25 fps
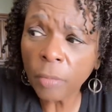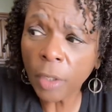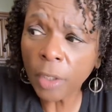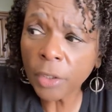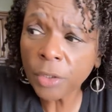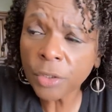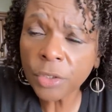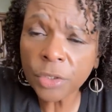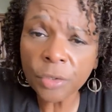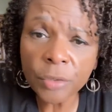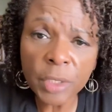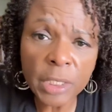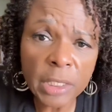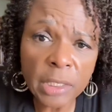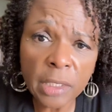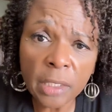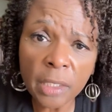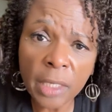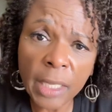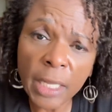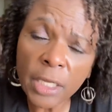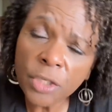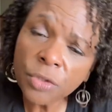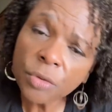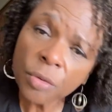Market Street,
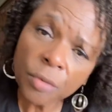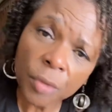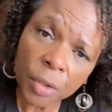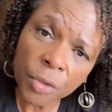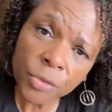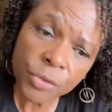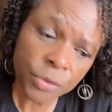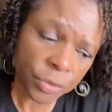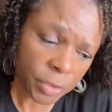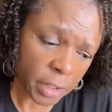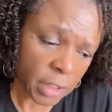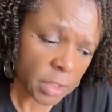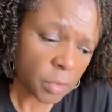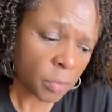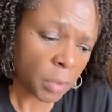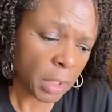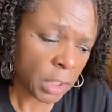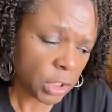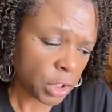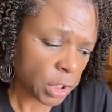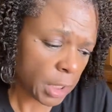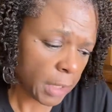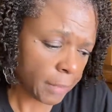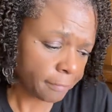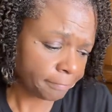and natural grocers. That's where
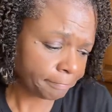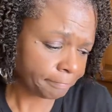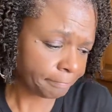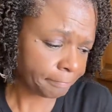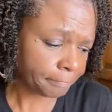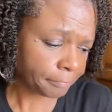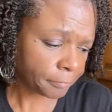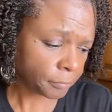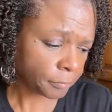I shop.